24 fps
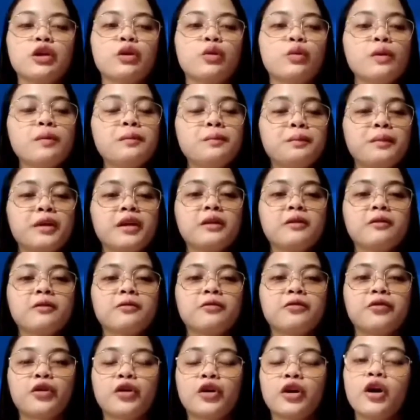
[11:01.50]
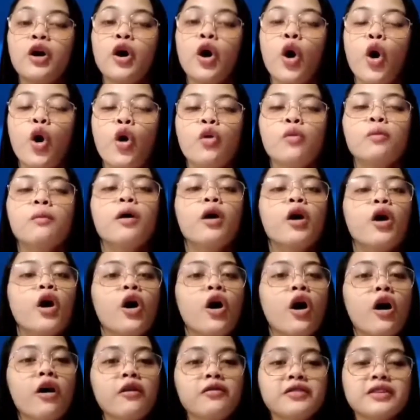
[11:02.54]
equipment for home
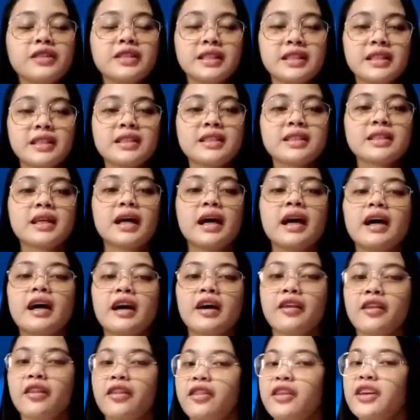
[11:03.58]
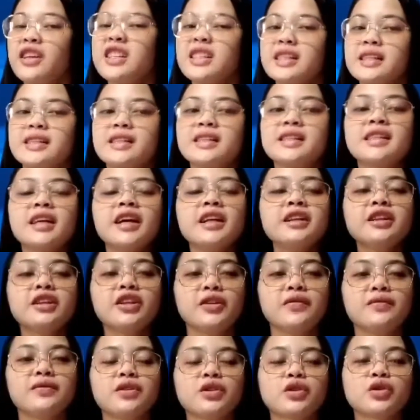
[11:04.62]
offices. These
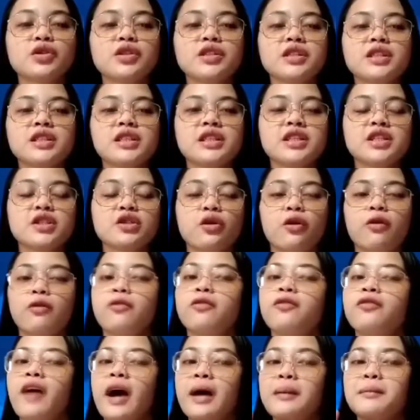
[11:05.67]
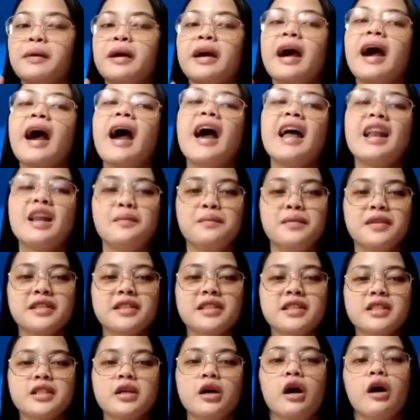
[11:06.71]
incentives consist of 5
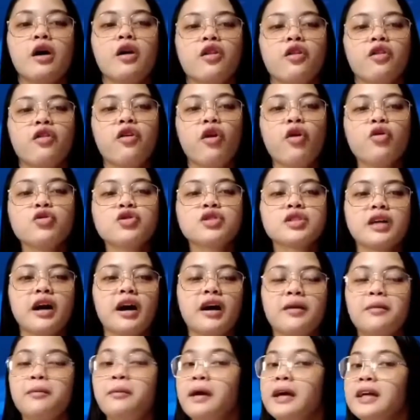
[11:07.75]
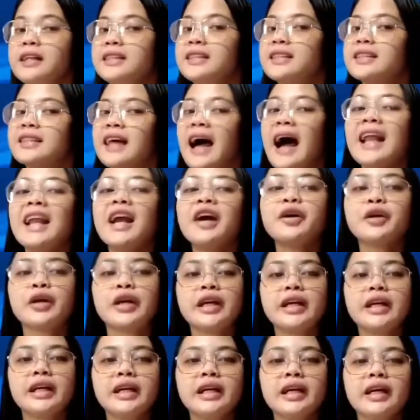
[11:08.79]
elements. Those are base
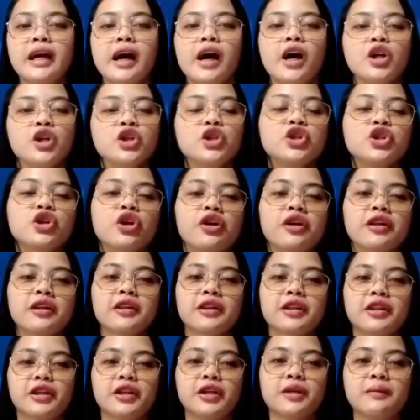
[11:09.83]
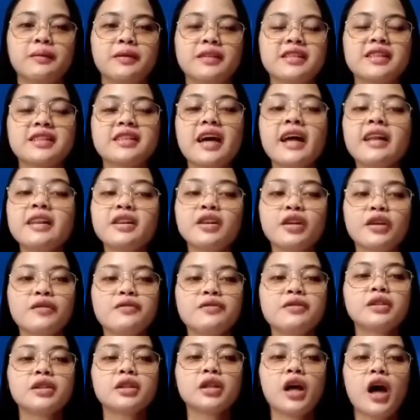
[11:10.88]
salary, short-term
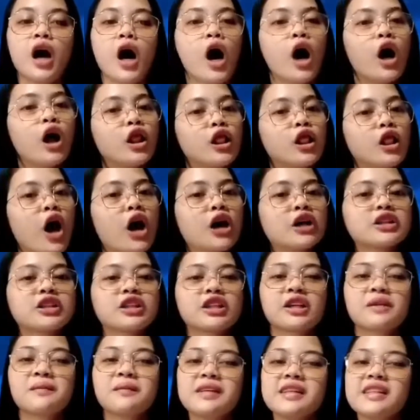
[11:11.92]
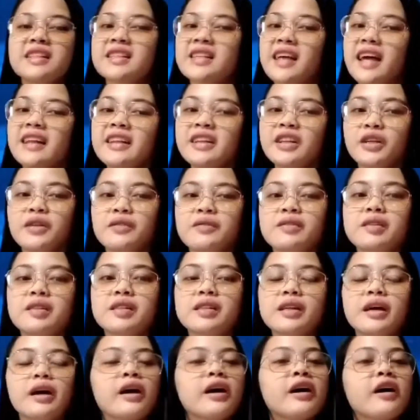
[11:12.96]
incentives, long-term
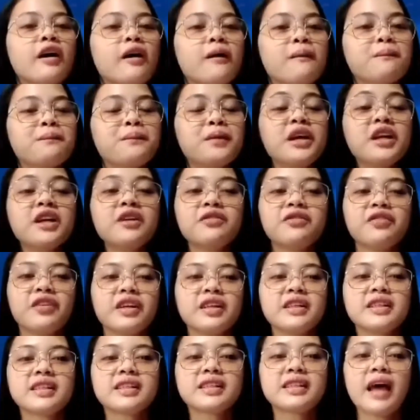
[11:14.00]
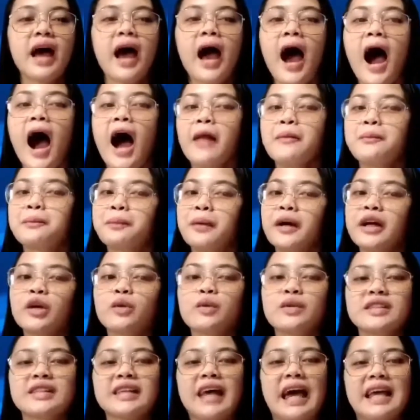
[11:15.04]
incentives, benefits, and
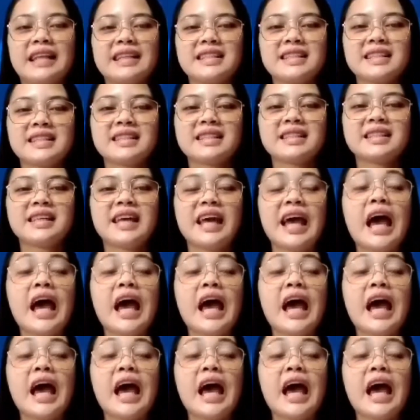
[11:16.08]
perquisites.